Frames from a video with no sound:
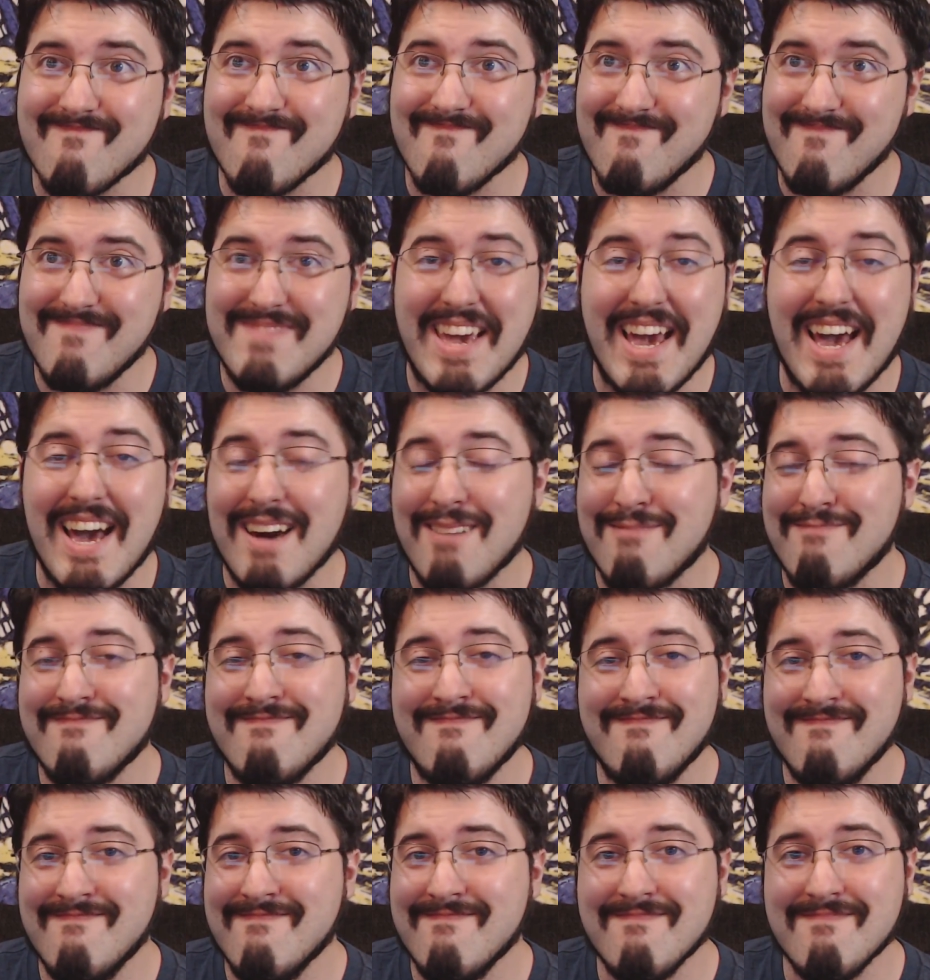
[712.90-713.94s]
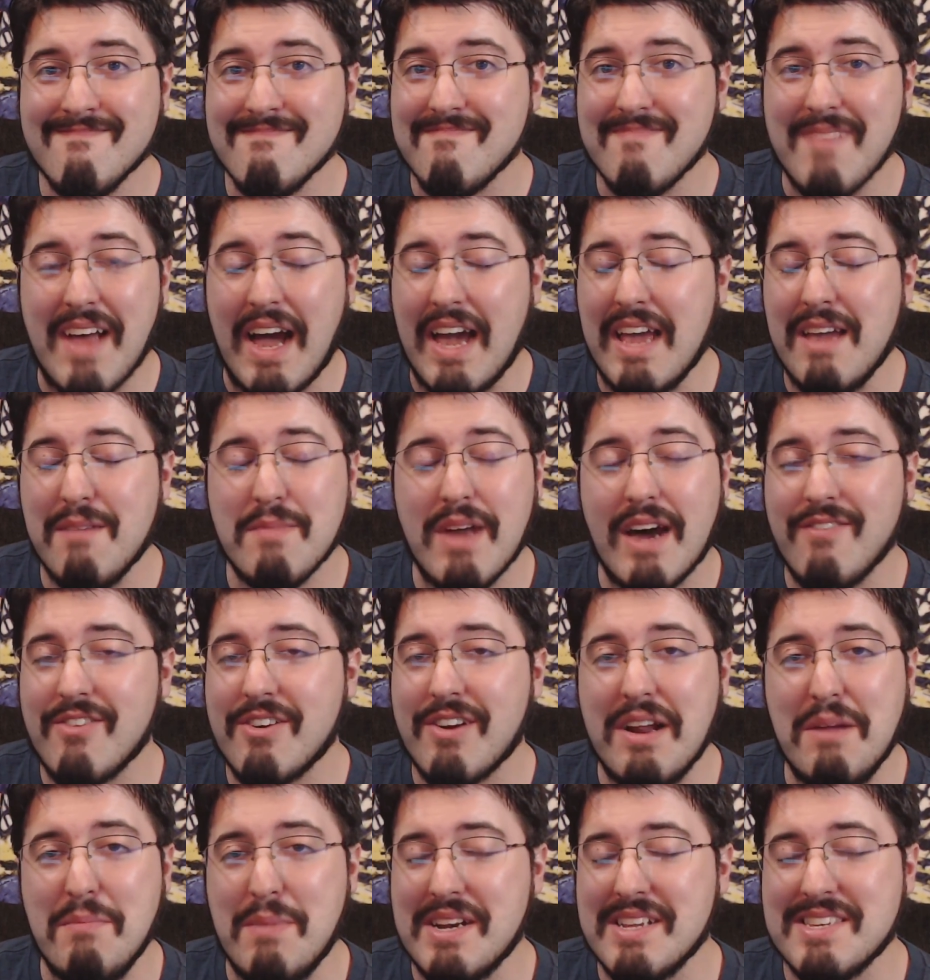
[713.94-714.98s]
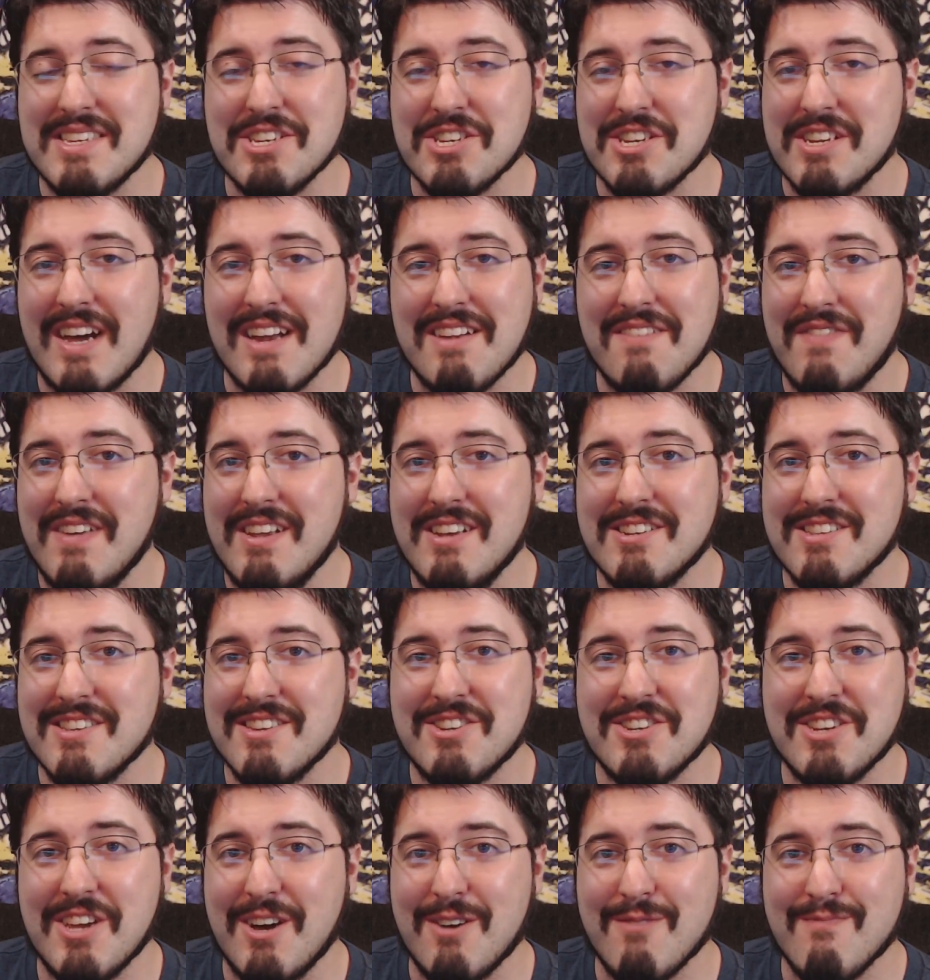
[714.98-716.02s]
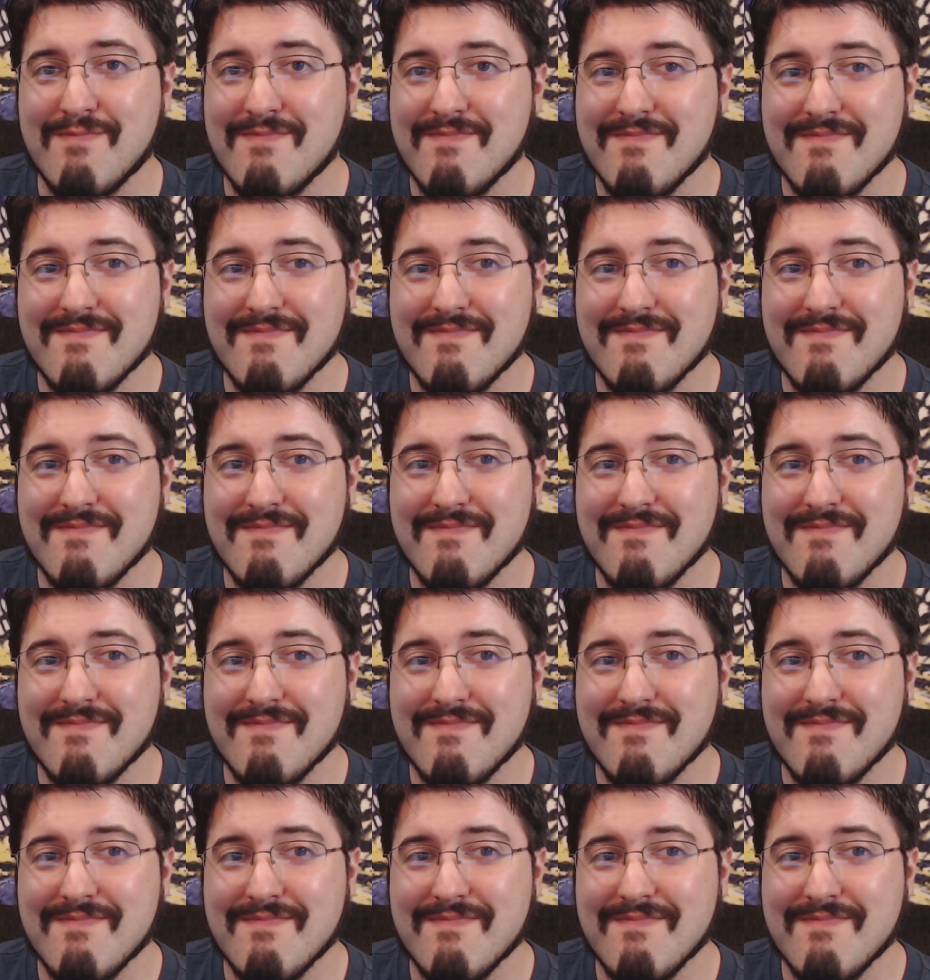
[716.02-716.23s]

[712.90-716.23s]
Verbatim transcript: yeah, I am not regretting my decision not to finish this show.